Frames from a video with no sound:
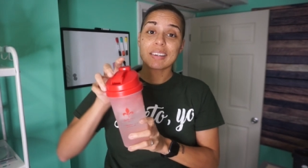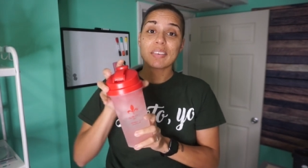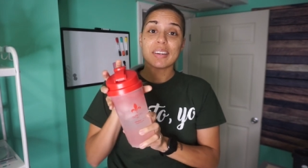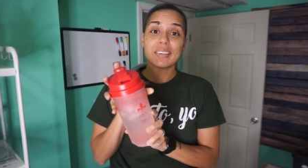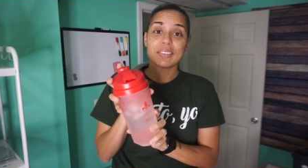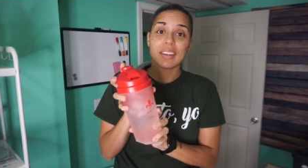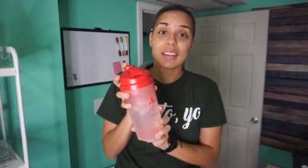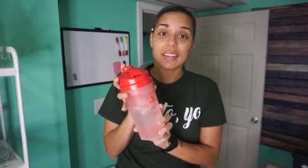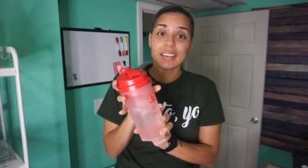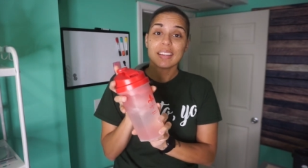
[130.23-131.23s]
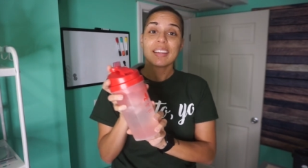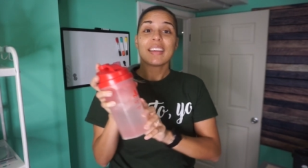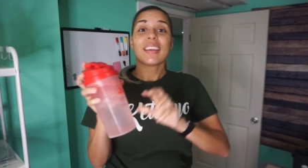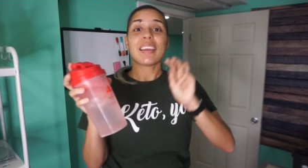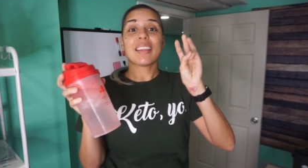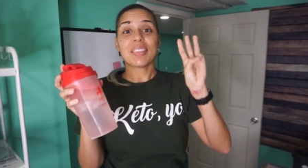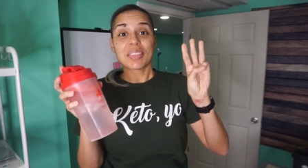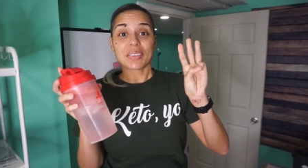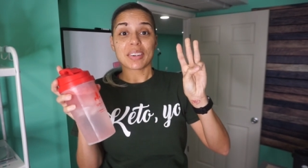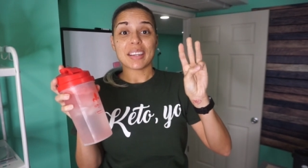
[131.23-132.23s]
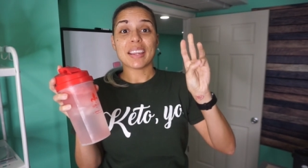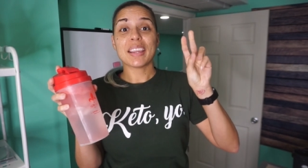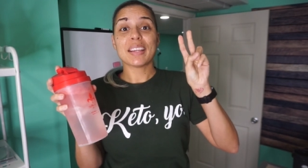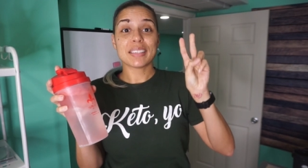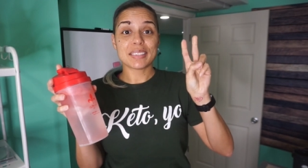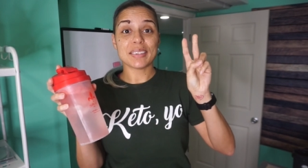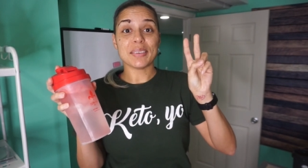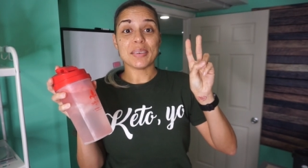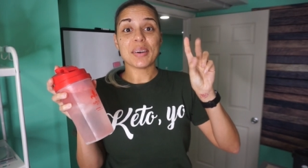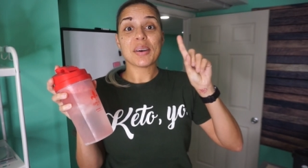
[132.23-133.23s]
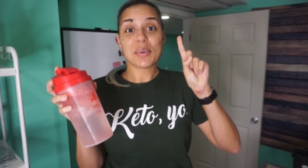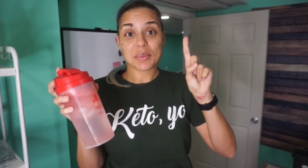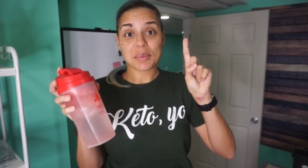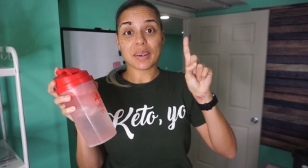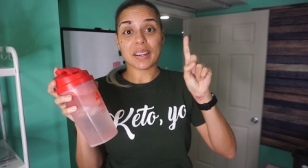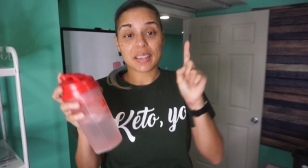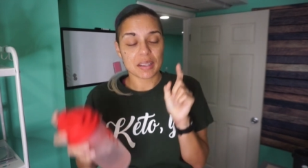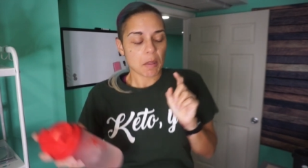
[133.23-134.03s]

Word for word: get ready to shake it in three, two, one.